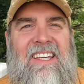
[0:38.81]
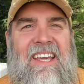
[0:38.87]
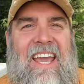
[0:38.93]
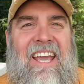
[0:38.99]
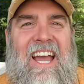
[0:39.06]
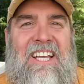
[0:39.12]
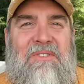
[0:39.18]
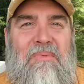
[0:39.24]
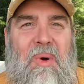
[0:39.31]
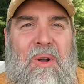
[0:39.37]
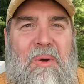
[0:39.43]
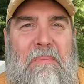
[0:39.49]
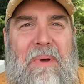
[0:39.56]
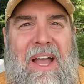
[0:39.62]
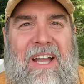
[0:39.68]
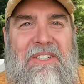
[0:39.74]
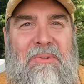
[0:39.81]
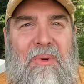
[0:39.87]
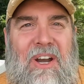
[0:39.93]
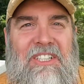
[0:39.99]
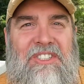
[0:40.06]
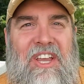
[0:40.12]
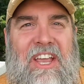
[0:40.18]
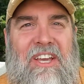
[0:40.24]
Hey guys, welcome back to
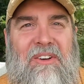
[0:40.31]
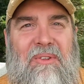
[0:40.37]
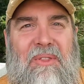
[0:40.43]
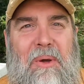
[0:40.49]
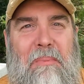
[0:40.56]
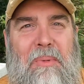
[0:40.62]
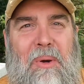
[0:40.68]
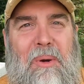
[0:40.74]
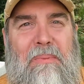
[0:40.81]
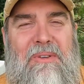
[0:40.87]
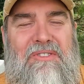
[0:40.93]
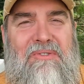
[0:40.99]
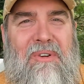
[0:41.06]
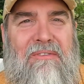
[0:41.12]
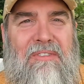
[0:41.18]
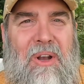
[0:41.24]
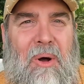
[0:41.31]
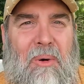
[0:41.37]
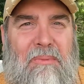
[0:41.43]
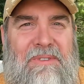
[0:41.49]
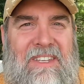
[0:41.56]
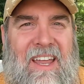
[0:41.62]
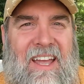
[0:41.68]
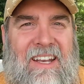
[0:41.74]
our channel, The Purpose Driven
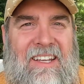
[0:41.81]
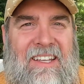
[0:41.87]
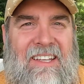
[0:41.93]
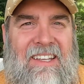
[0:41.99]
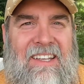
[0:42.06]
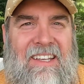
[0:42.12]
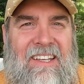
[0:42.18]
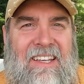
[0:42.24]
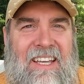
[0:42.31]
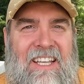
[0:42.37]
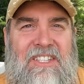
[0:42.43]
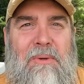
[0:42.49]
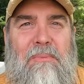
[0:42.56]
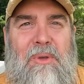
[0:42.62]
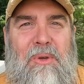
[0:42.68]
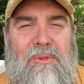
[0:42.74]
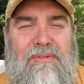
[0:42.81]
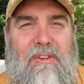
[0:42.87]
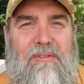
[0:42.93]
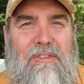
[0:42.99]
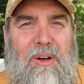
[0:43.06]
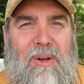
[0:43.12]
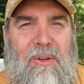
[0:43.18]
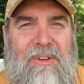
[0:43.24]
Homestead. It's a beautiful
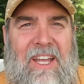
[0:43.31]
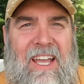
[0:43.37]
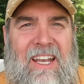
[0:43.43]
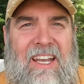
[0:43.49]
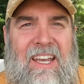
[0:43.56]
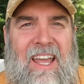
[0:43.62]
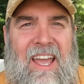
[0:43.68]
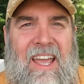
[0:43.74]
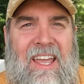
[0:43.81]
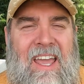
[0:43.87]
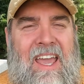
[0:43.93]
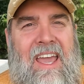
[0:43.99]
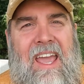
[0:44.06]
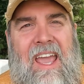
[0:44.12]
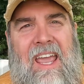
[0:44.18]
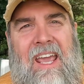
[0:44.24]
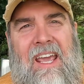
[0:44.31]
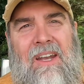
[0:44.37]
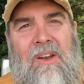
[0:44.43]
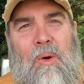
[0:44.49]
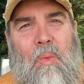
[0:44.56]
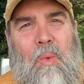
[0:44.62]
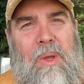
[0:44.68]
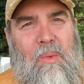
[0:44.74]
fall day today,
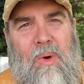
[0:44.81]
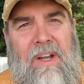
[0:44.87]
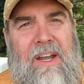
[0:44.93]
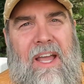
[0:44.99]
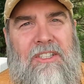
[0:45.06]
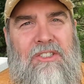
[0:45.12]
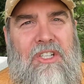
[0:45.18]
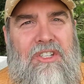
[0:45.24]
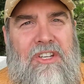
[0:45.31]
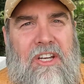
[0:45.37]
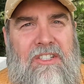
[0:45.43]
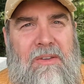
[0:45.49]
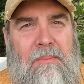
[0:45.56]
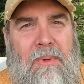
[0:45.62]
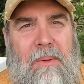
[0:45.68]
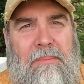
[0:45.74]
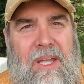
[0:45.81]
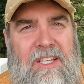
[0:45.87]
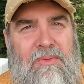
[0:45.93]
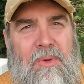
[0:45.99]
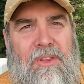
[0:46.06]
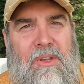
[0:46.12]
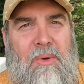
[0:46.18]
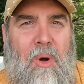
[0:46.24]
and we wanted to actually share some
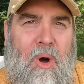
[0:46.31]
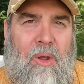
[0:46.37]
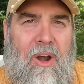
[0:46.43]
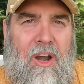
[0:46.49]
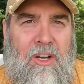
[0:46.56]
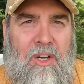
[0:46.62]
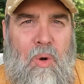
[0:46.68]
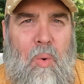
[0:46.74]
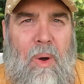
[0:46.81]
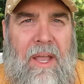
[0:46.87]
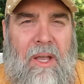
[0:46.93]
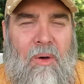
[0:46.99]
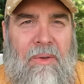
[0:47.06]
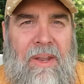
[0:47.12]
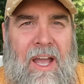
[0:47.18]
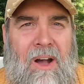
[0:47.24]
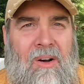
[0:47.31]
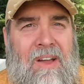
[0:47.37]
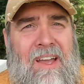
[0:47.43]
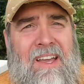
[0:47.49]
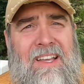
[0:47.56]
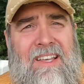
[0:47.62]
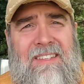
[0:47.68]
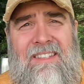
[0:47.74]
updates with you on our quail. Now,
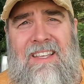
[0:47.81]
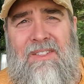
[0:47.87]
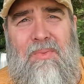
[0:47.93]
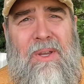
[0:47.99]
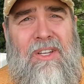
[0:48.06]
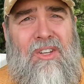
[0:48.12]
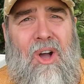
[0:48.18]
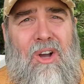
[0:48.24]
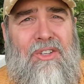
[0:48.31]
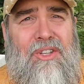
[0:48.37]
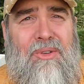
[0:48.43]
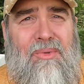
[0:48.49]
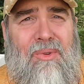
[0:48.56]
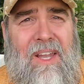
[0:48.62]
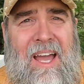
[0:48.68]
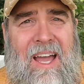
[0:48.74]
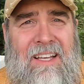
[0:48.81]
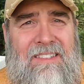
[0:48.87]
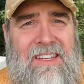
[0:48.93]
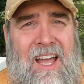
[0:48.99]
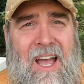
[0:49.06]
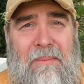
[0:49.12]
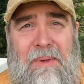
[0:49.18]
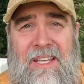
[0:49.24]
since we talked to you
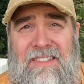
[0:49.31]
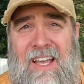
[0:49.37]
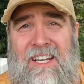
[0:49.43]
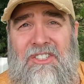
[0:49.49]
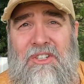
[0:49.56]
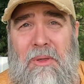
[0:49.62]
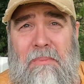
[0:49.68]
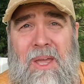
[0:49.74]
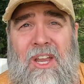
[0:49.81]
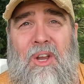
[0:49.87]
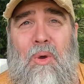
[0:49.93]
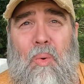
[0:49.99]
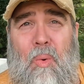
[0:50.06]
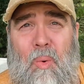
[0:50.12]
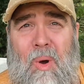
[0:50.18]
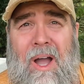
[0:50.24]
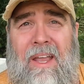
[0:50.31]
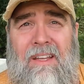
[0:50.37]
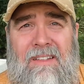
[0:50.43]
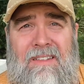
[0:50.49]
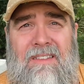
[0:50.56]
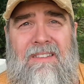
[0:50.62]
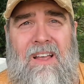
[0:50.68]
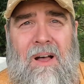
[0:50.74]
last time, it's actually been
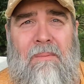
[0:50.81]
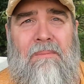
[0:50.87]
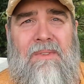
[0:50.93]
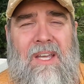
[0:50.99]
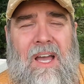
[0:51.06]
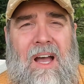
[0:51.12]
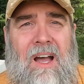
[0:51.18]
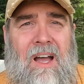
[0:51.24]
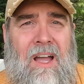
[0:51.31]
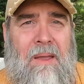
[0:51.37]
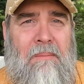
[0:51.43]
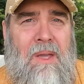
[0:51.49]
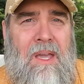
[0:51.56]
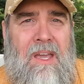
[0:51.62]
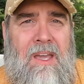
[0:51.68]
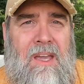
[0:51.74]
quite some time.